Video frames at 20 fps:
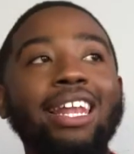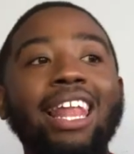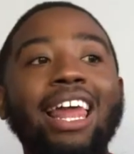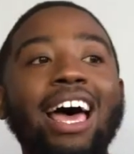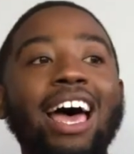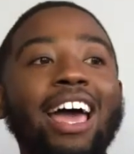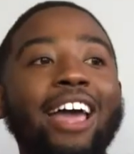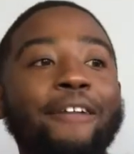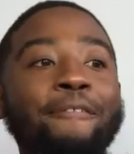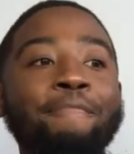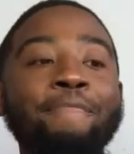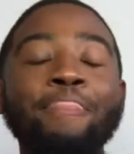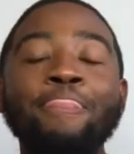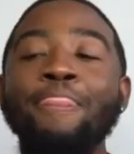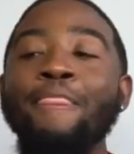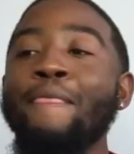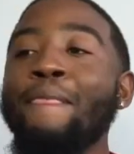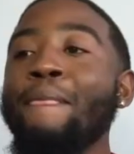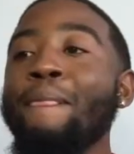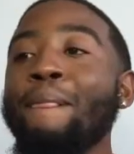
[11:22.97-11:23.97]
Like
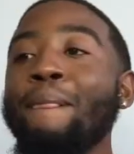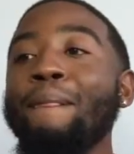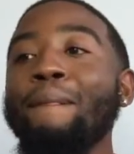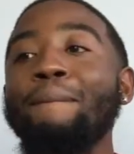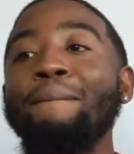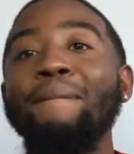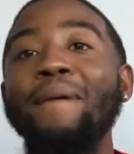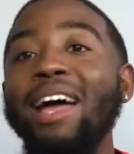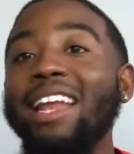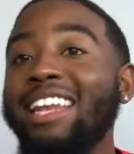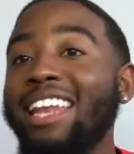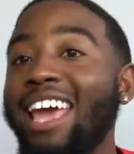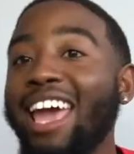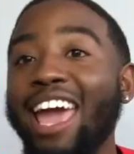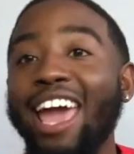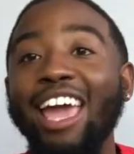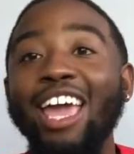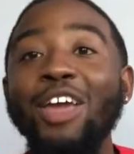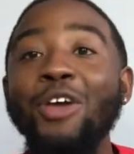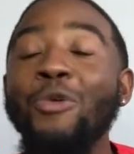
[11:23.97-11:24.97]
my
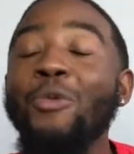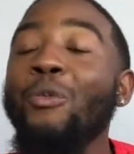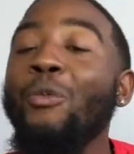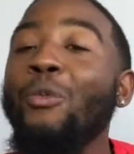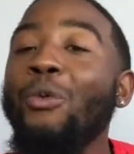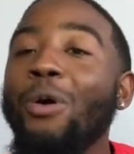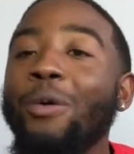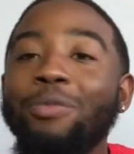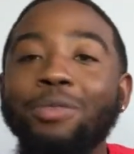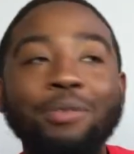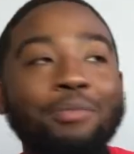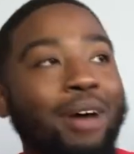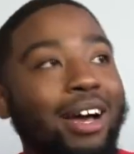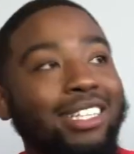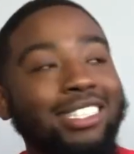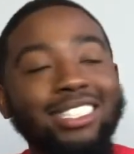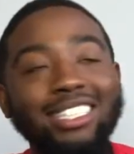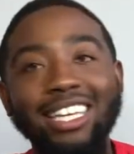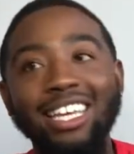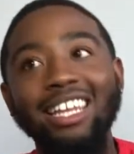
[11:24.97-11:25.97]
dad, he whooped
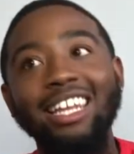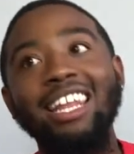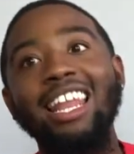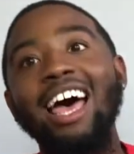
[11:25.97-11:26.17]
my shit,